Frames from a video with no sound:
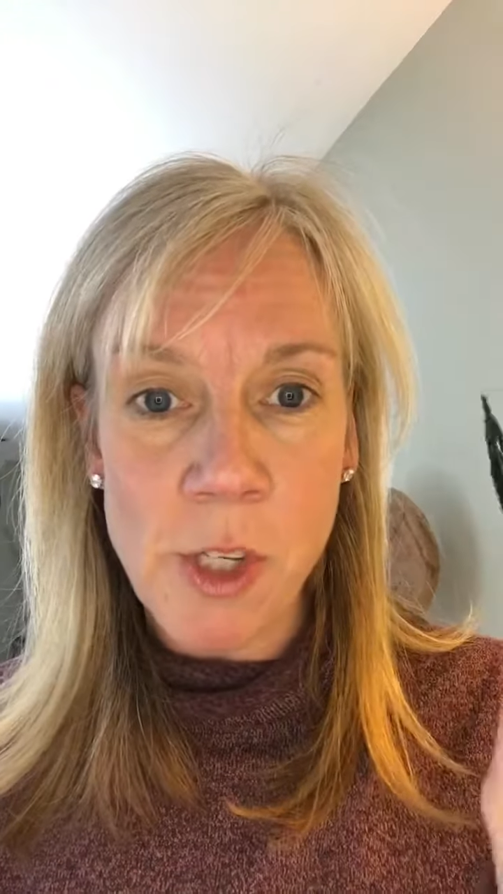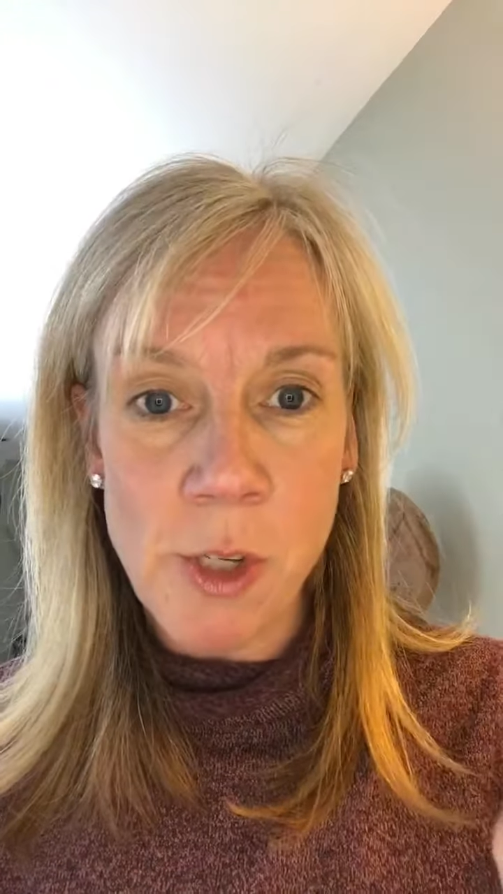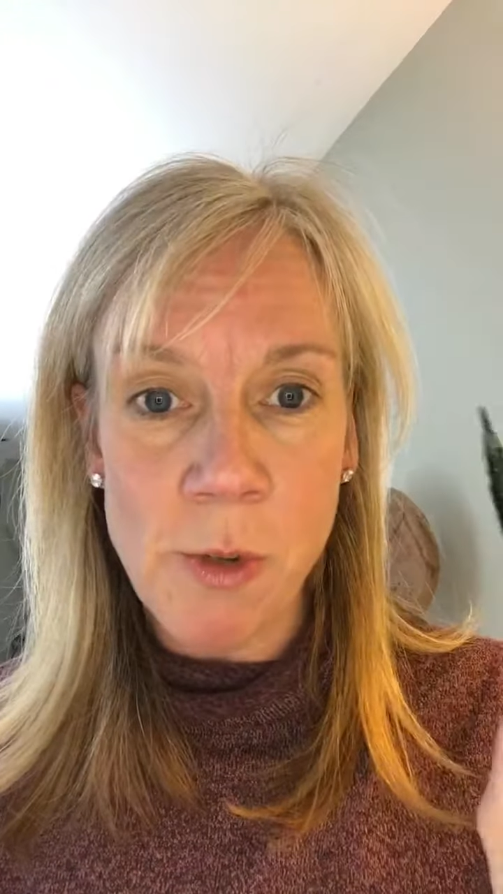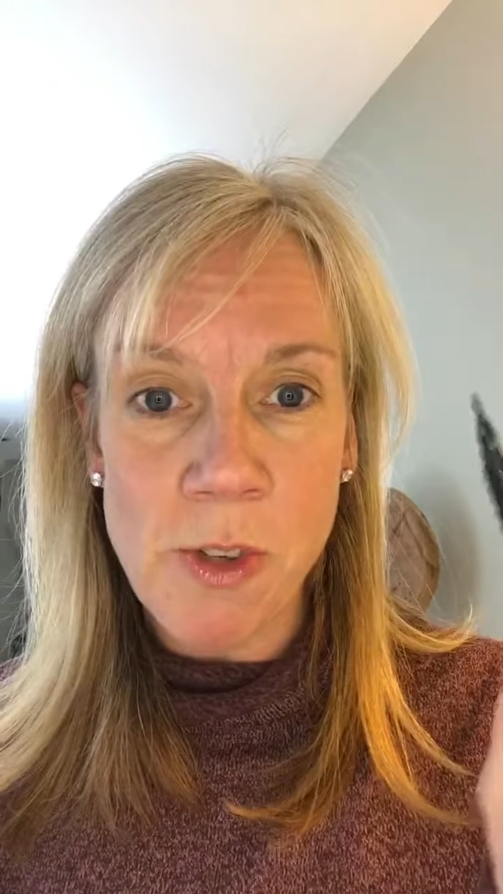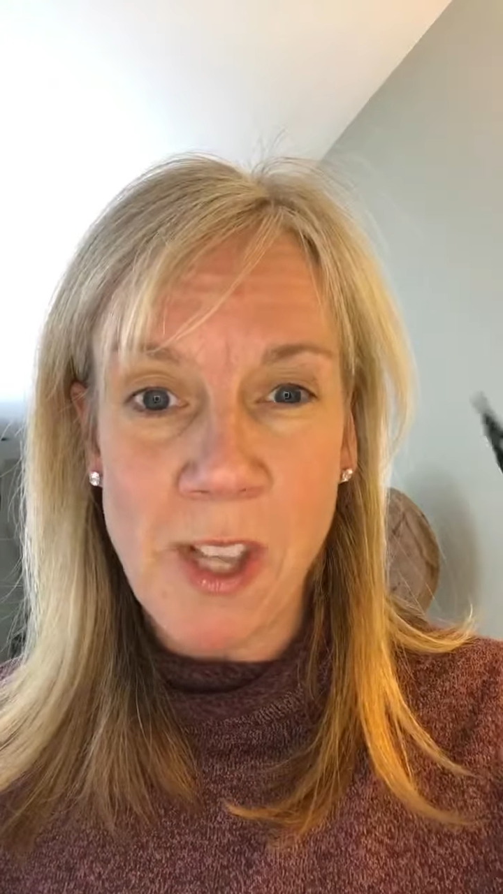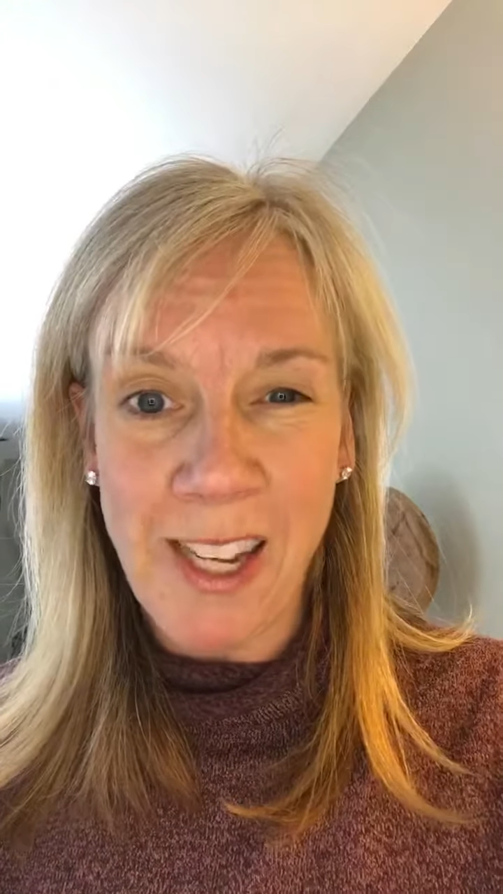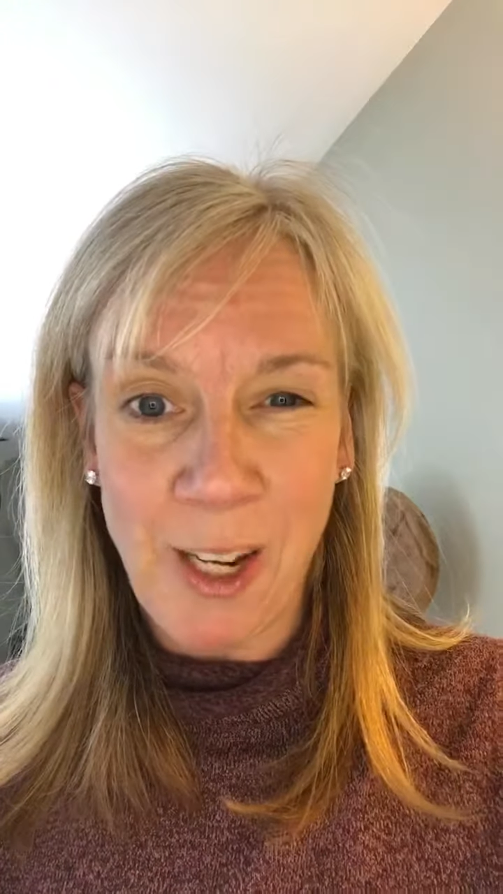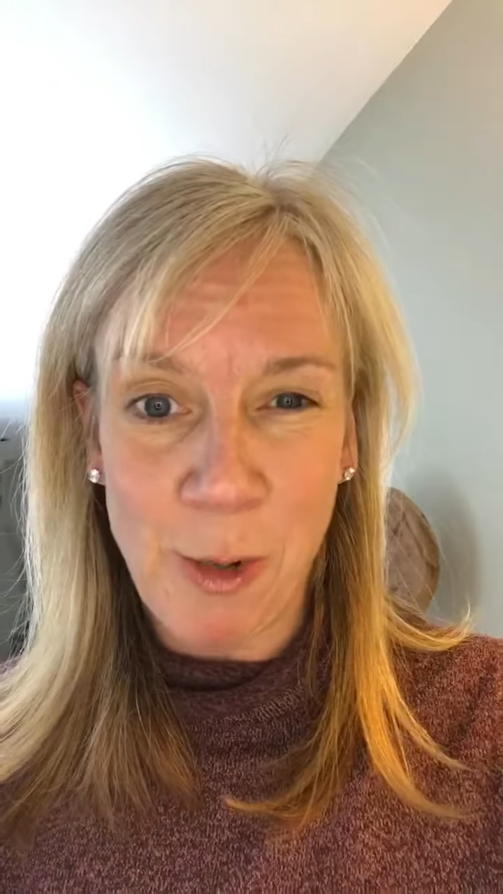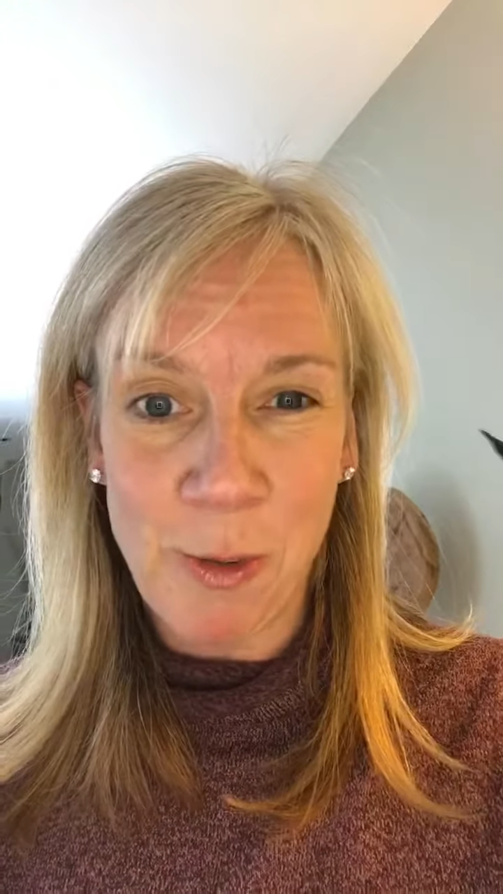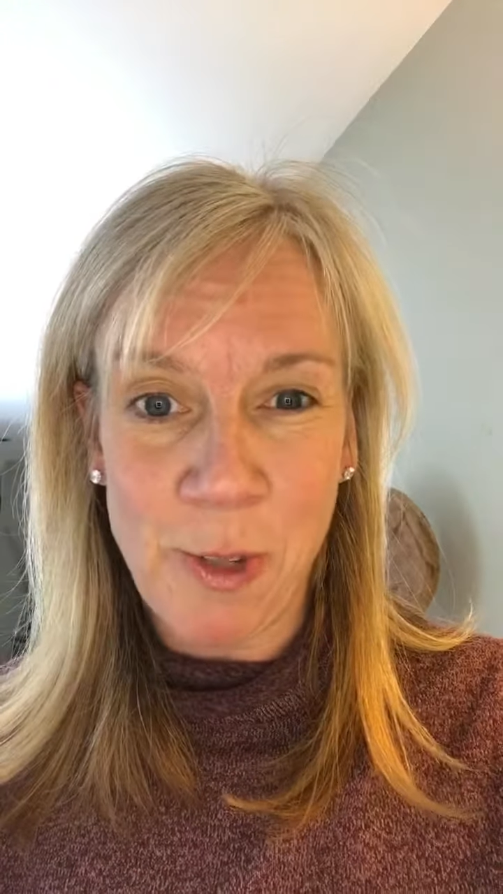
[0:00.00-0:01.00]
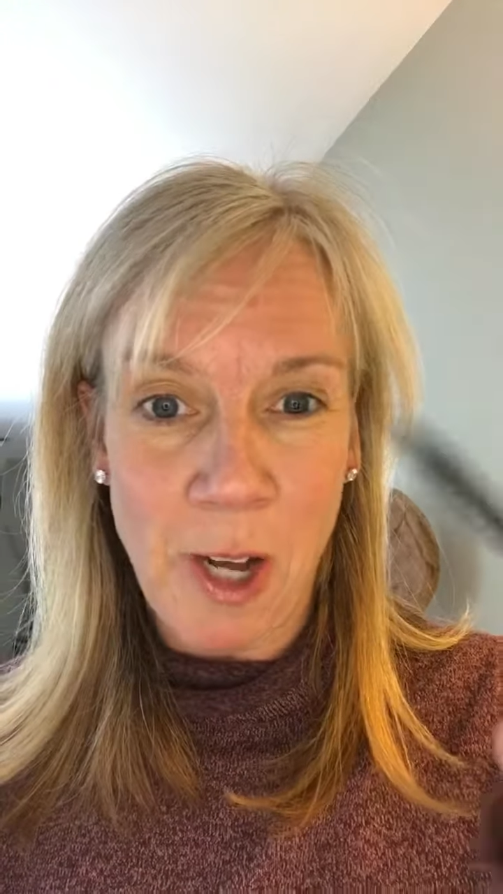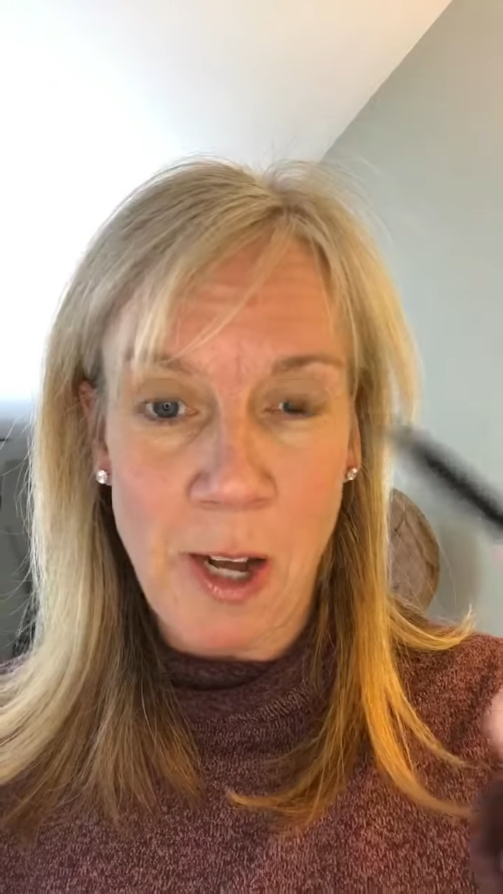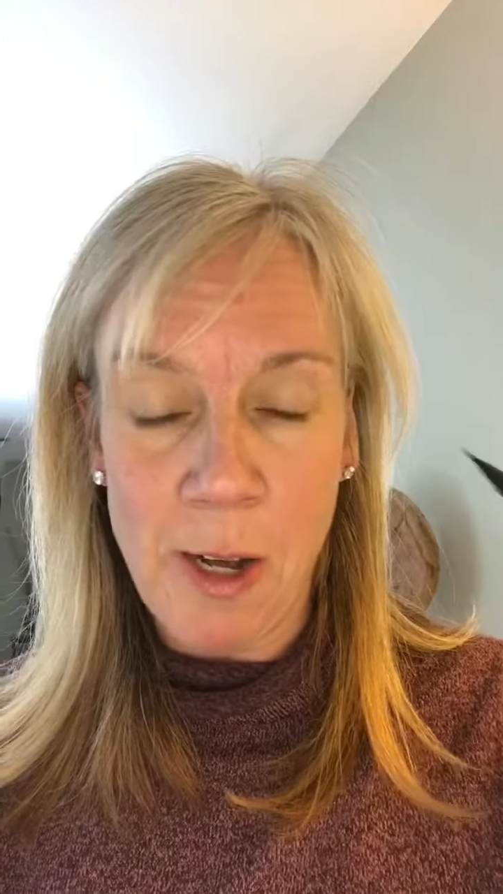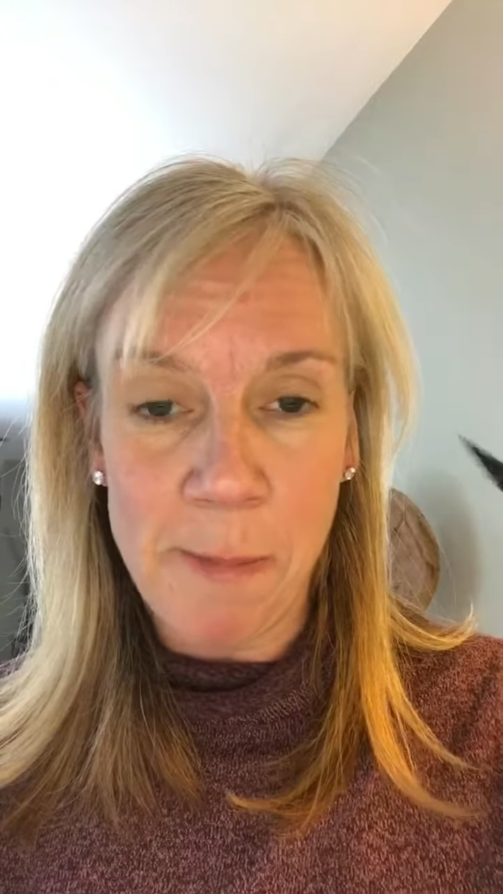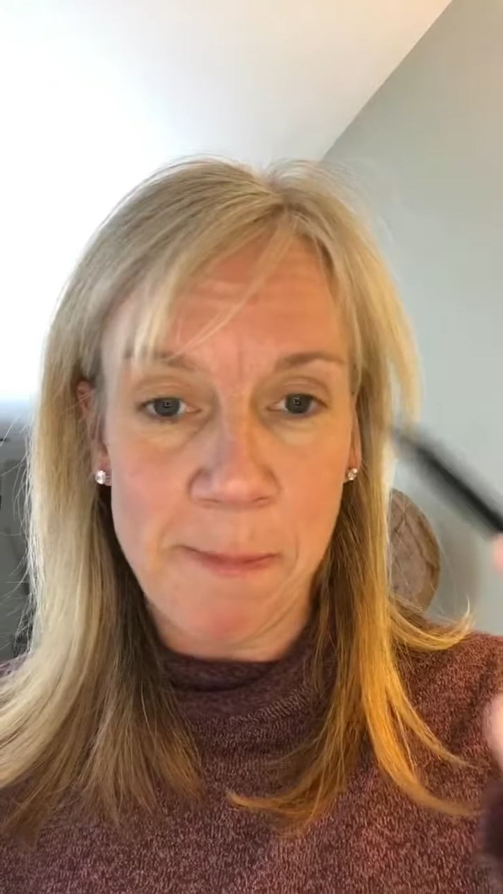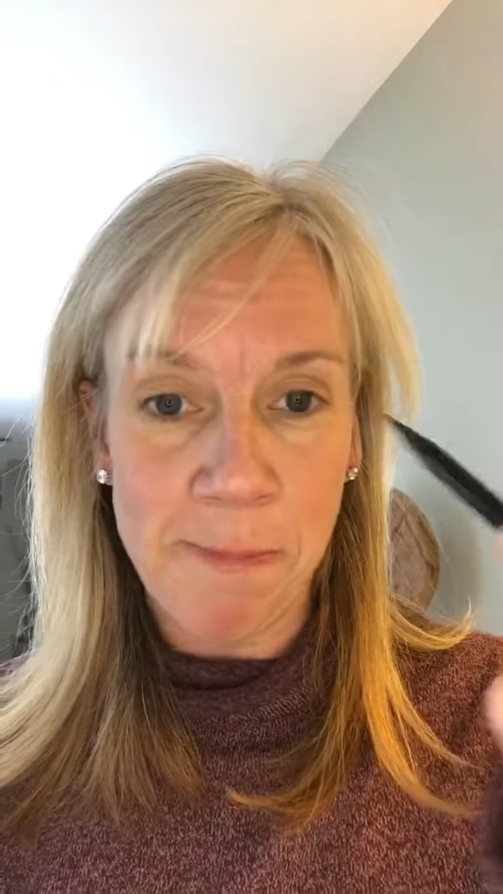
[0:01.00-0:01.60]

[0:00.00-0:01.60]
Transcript: to use like a, I